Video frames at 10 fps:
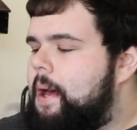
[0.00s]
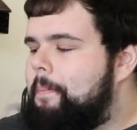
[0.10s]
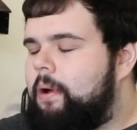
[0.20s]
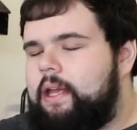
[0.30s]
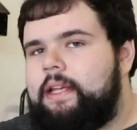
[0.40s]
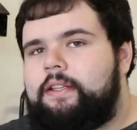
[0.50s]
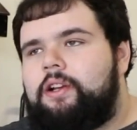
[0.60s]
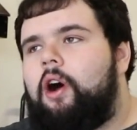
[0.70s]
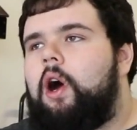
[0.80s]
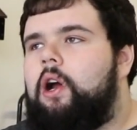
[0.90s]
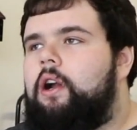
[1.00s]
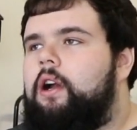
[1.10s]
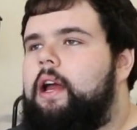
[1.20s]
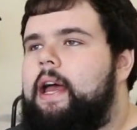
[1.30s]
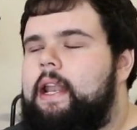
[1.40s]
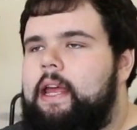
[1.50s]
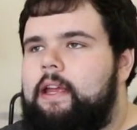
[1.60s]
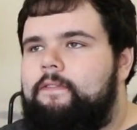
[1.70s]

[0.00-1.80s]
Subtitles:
But his car had a